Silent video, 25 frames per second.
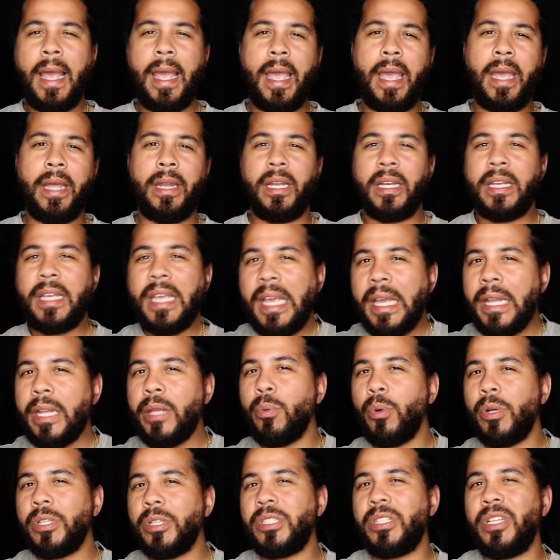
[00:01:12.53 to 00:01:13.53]
And again,
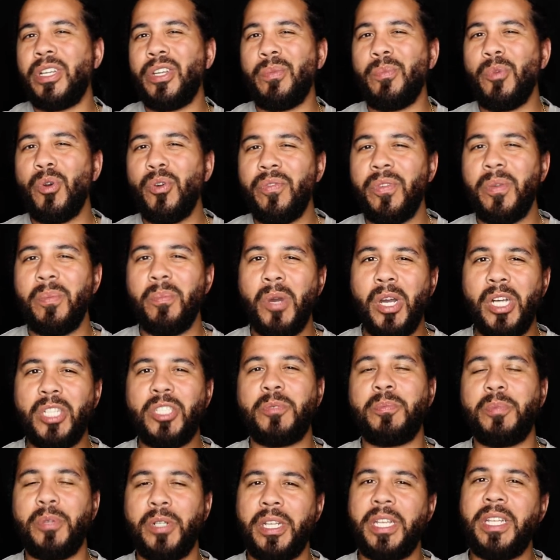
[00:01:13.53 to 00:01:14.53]
he wasn't in the movie
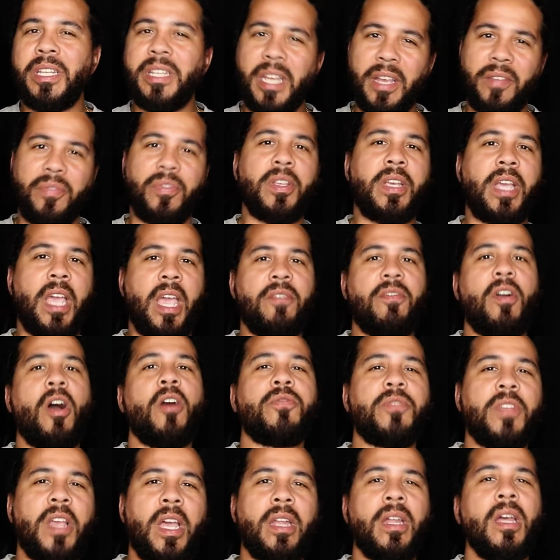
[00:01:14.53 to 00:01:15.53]
much, but he definitely gave
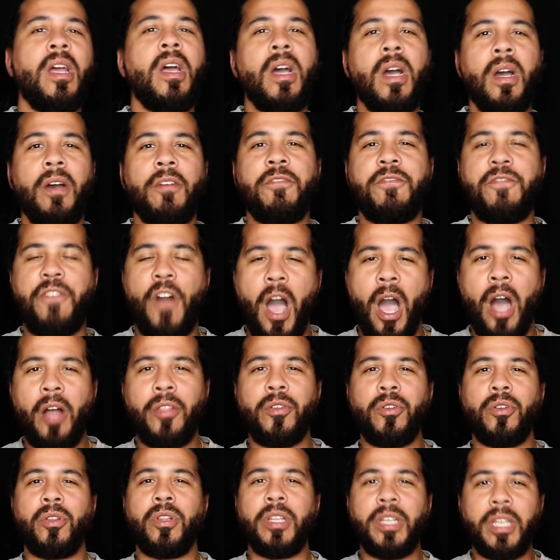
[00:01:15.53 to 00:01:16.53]
off that
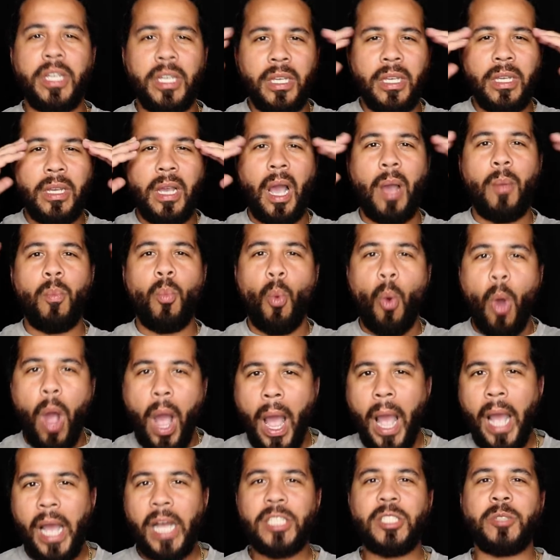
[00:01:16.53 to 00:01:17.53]
fatherly, I'm
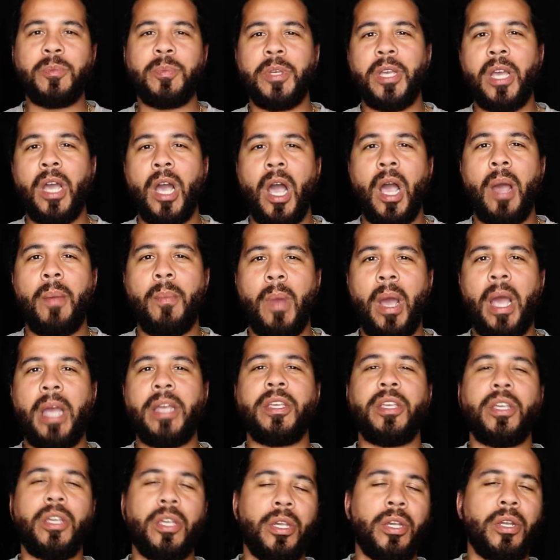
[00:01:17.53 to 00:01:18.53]
wise beyond my
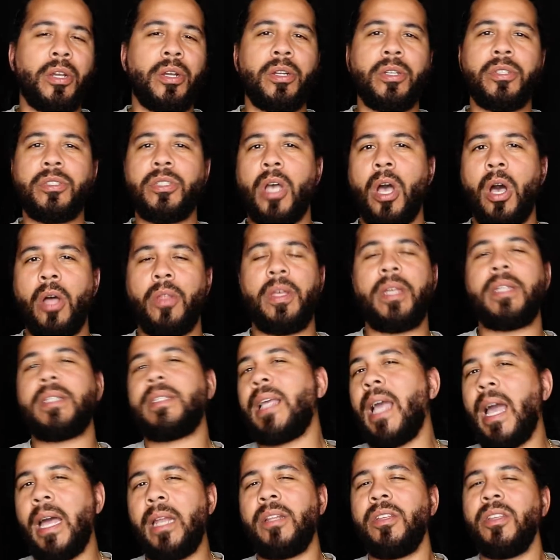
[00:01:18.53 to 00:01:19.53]
years, all
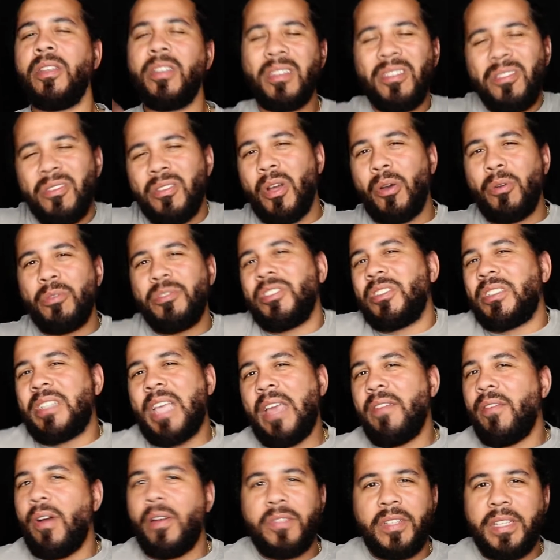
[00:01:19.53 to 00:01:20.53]
that kind of, you know, he just
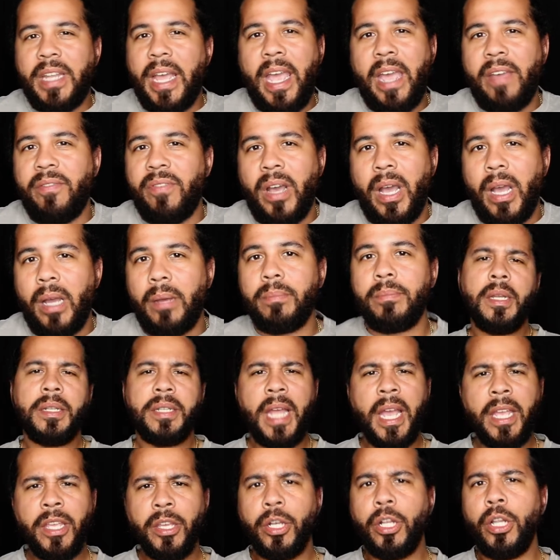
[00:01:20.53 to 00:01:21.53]
gave off the dad vibe.
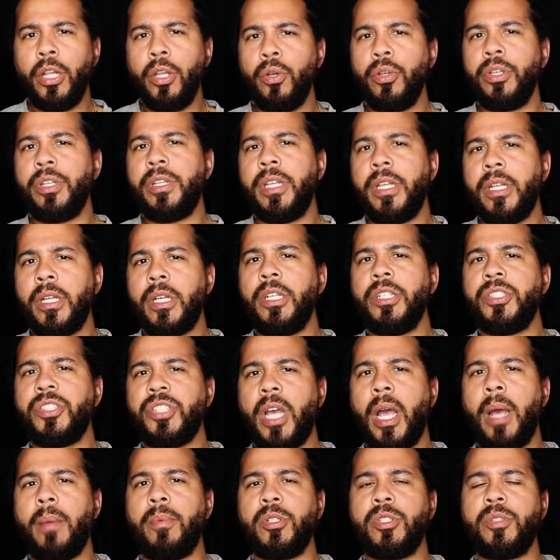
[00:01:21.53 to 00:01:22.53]
Daniel Kaluuya did a good
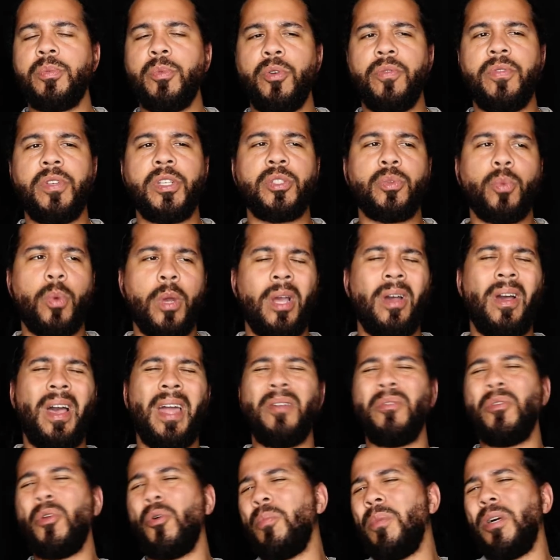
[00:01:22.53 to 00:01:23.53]
job in this movie as well.
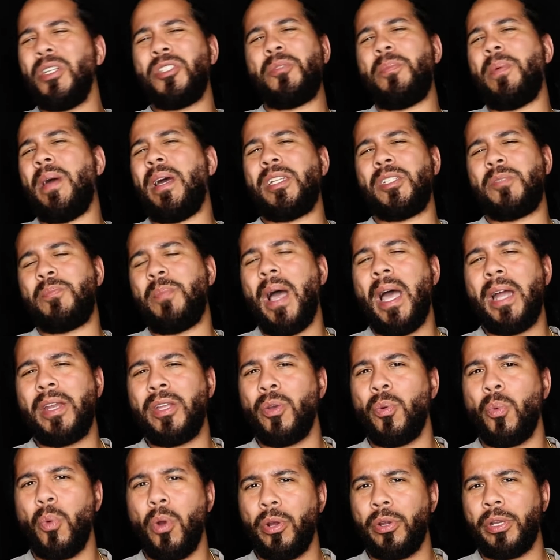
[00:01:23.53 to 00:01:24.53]
I don't know much about his
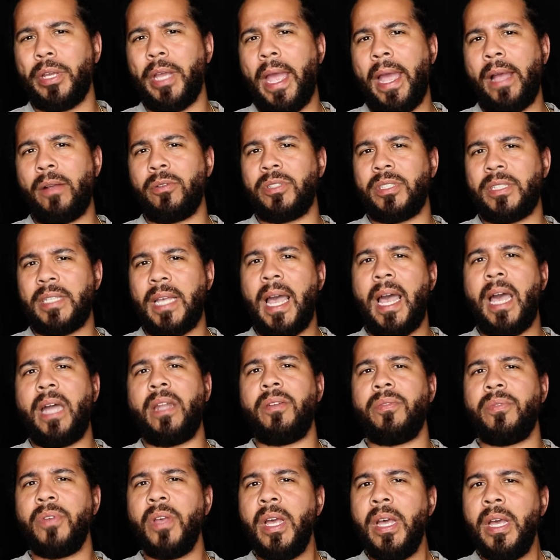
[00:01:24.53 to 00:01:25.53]
body of work
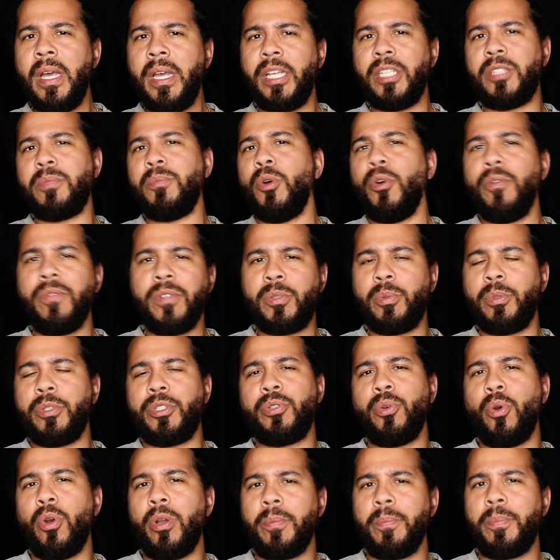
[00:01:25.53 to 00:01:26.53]
outside of his movies
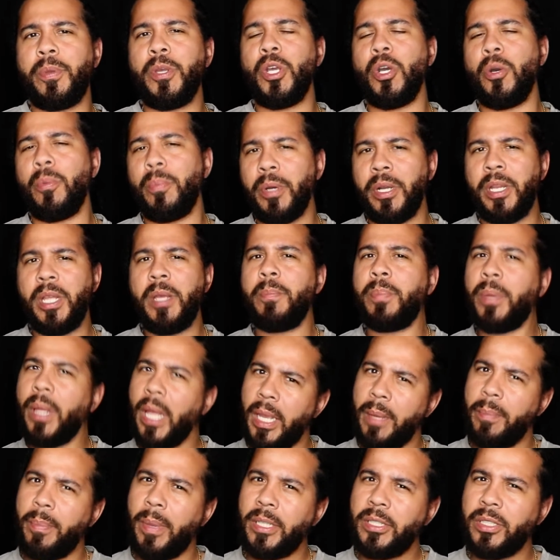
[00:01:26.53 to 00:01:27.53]
with Jordan Peele, but he
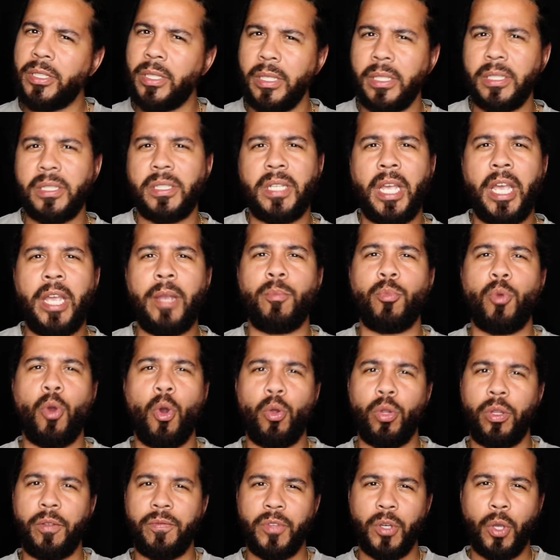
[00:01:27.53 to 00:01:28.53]
played basically the same
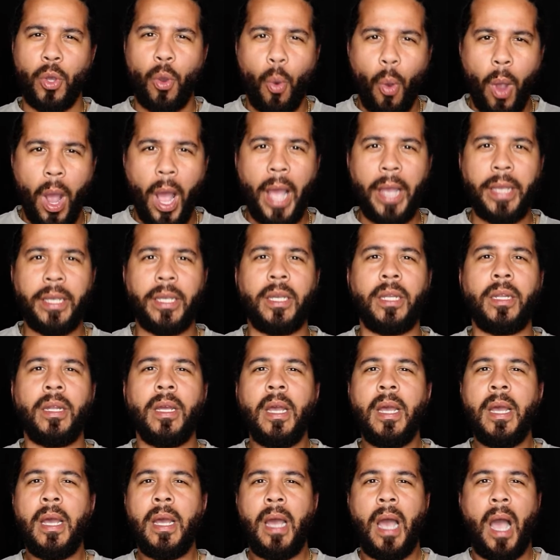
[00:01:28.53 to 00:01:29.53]
role of the
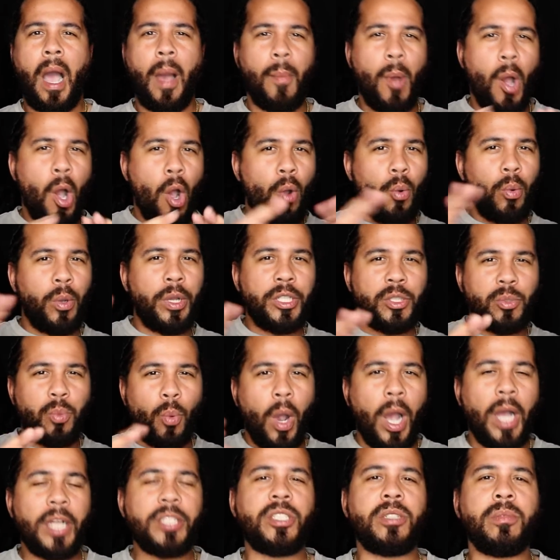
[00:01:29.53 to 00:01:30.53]
quiet, I'm always
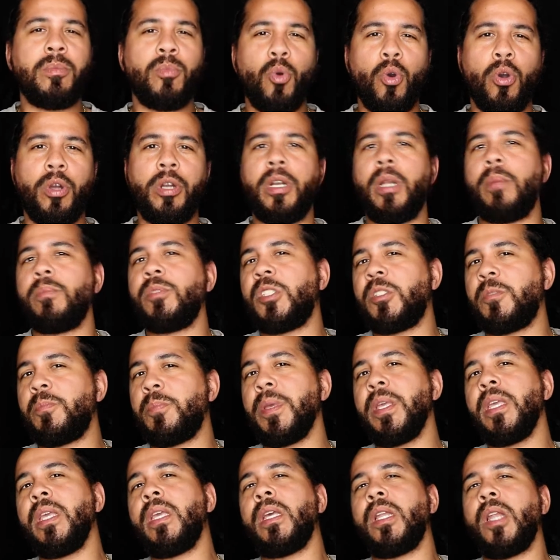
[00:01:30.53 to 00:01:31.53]
watching more than I'm
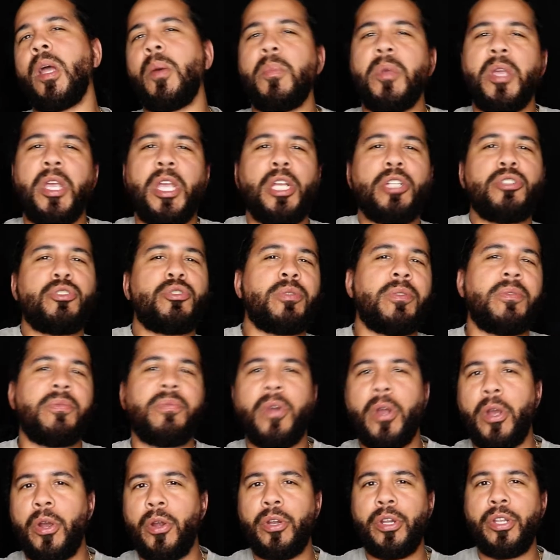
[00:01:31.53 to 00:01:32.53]
speaking speaking. I'm
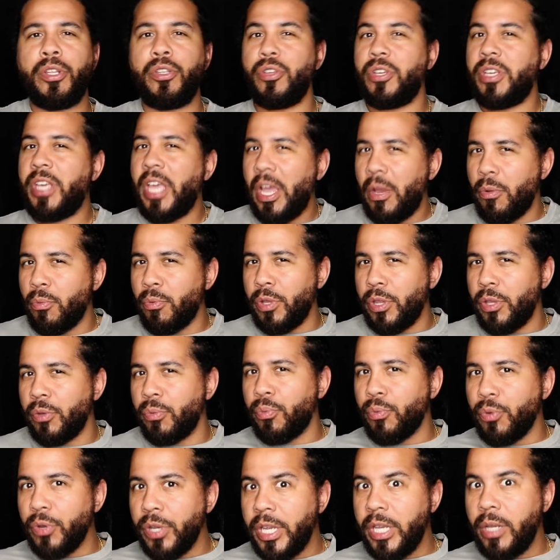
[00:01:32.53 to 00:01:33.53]
introverted. You can't
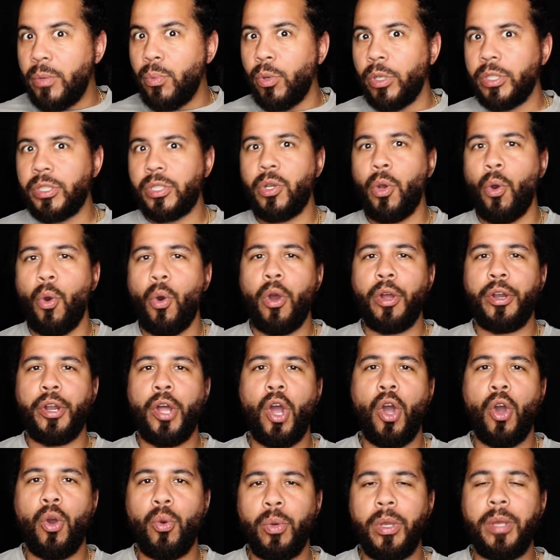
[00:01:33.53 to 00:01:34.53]
really read what's going
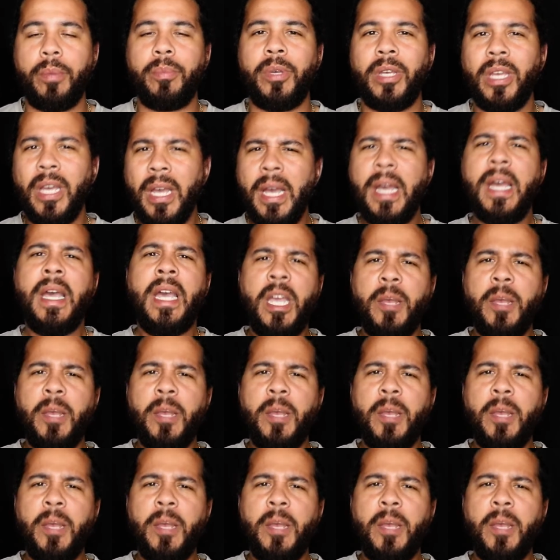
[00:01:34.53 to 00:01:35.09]
on with me.